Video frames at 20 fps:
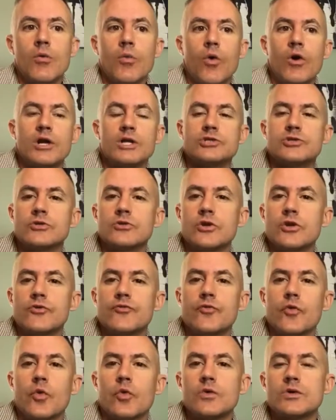wanting to look
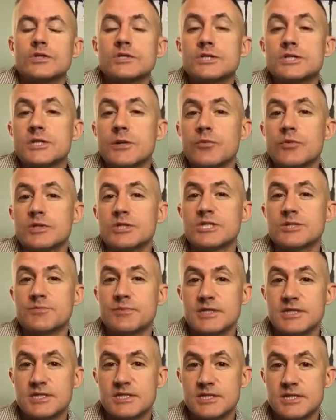for someone
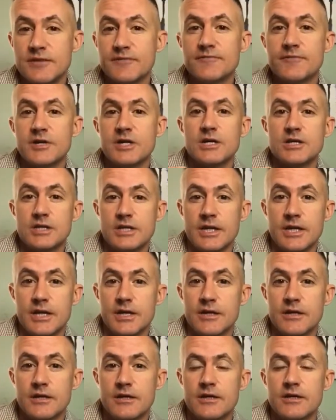
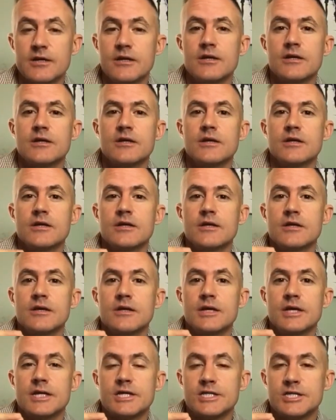specifically
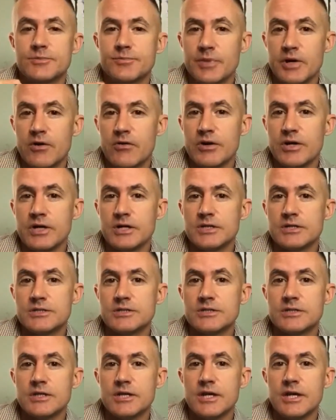
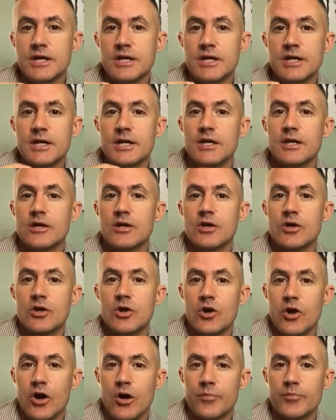experienced in
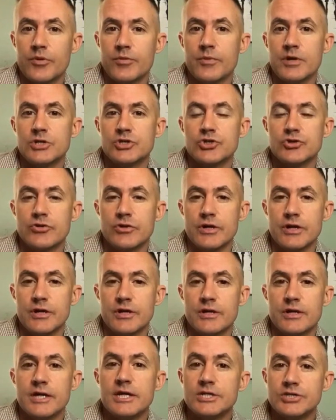complementary
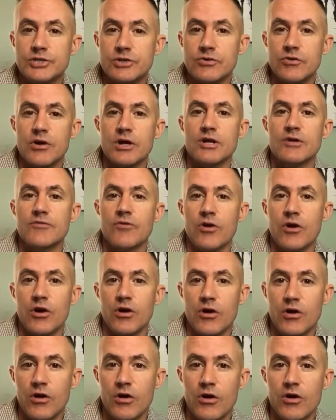integrative
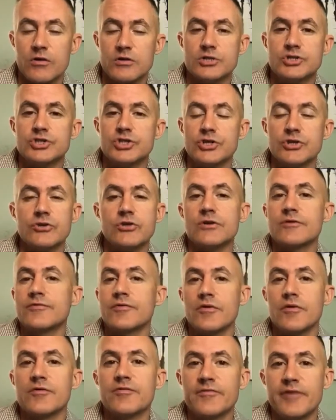oncology, you look for
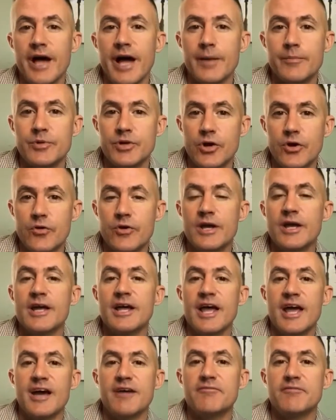a FABNO,
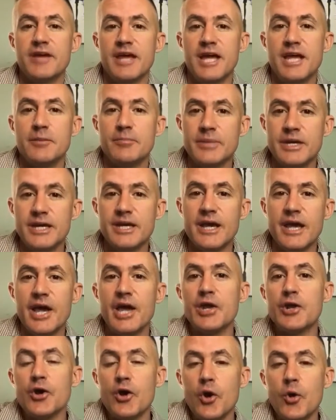
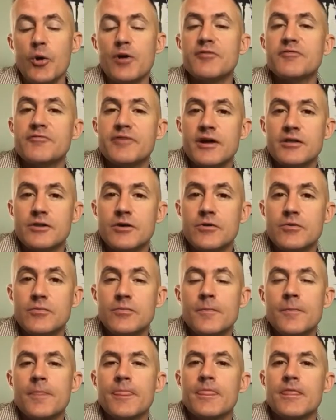FABNO, a fellow
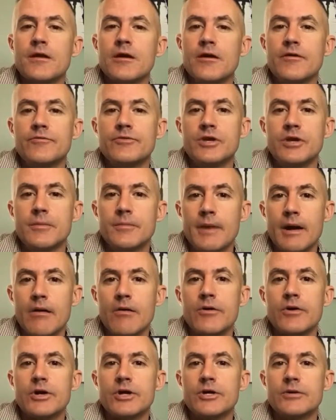of the
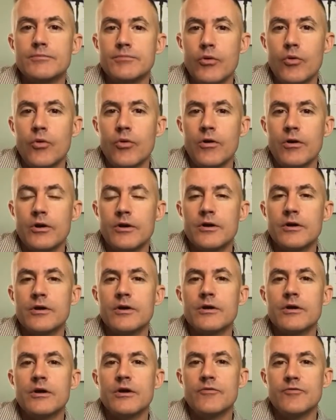American Board
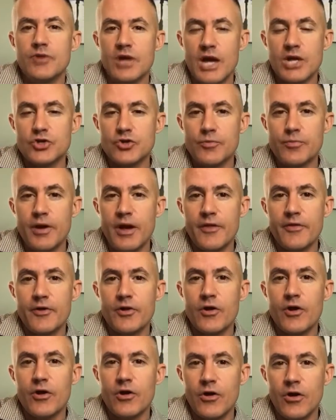of Naturopathic
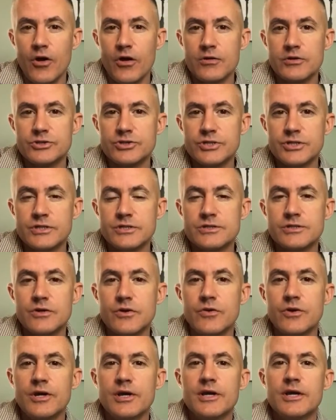Oncology.
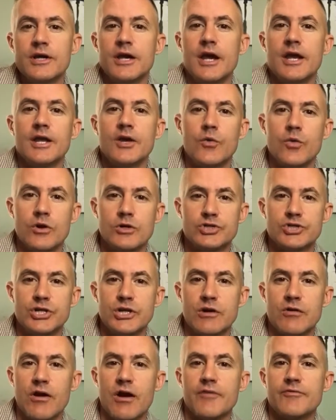So anywhere
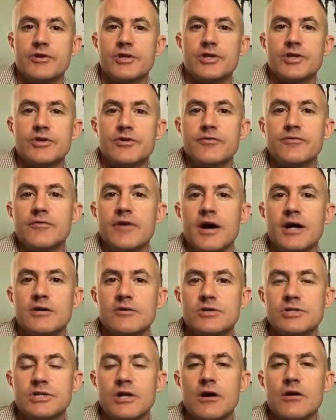geographically you find
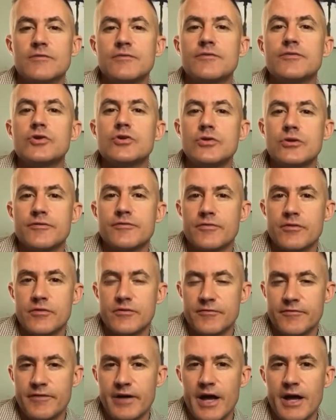yourself, you look for a
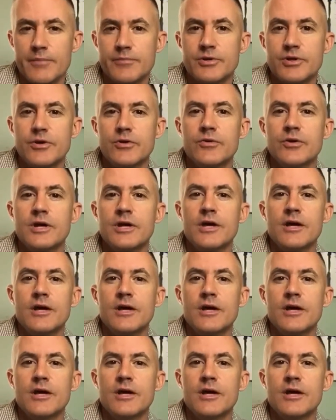FABNO.